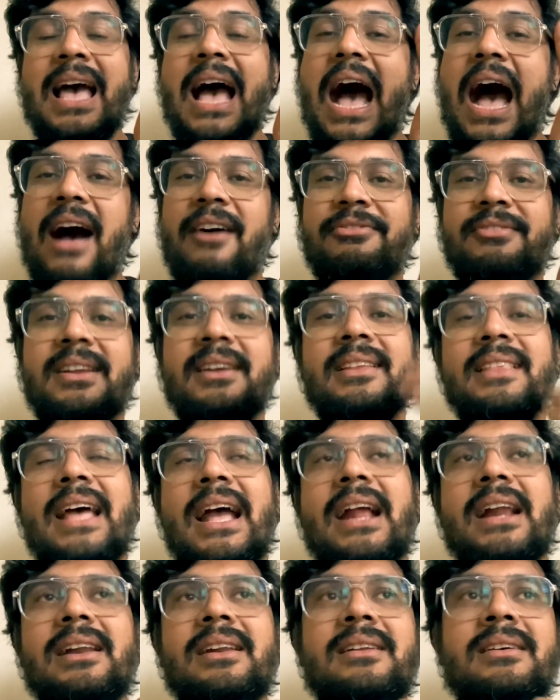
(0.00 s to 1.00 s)
After
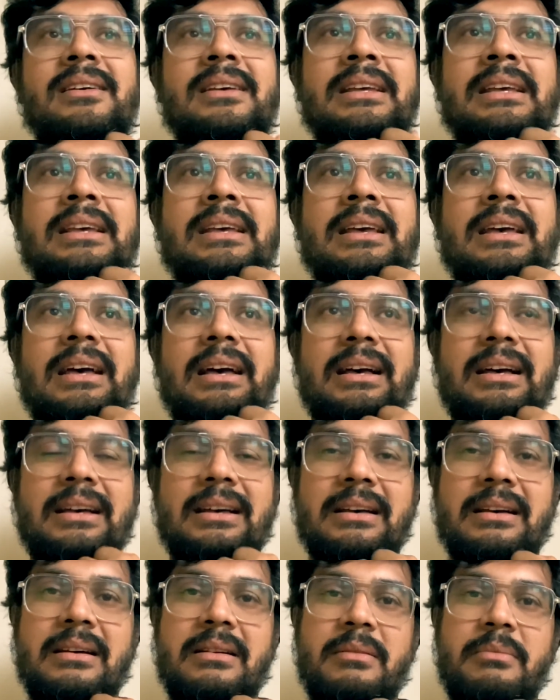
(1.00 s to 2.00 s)
that,
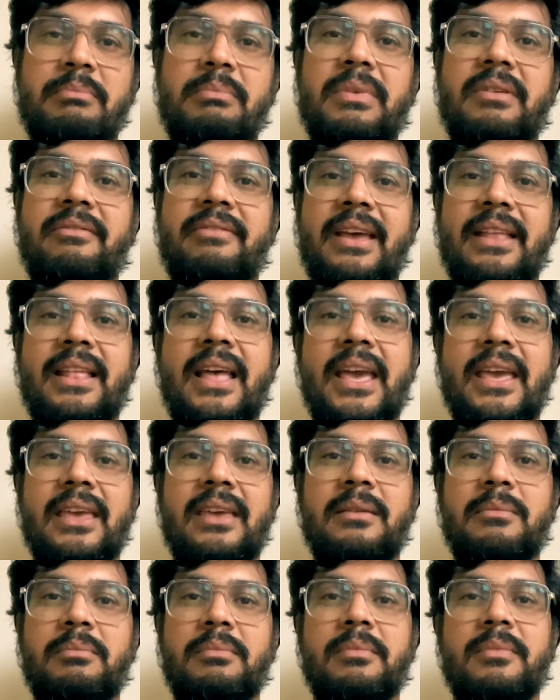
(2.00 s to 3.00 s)
when
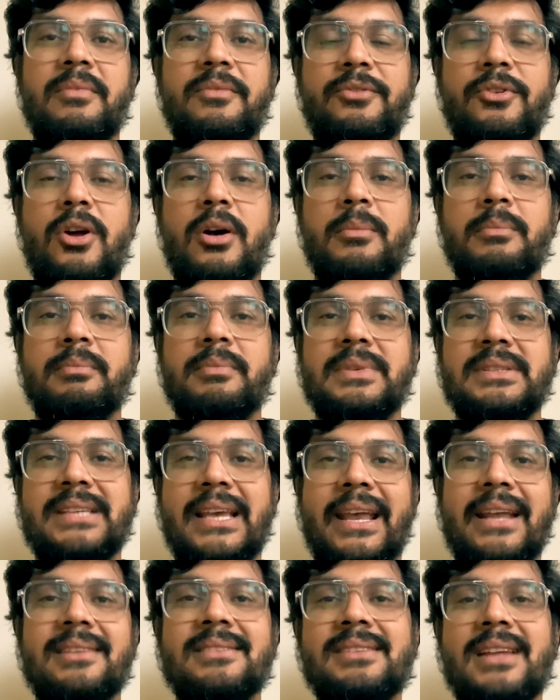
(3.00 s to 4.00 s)
I from
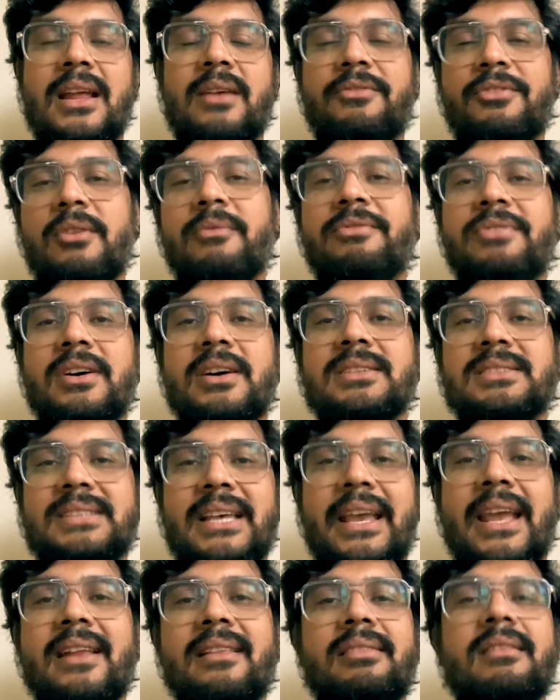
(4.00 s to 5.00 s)
first,
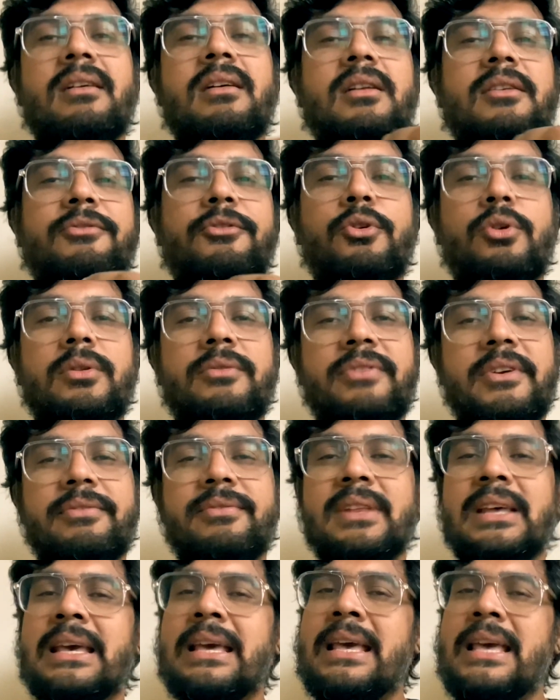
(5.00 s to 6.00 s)
second, third, fourth, fifth,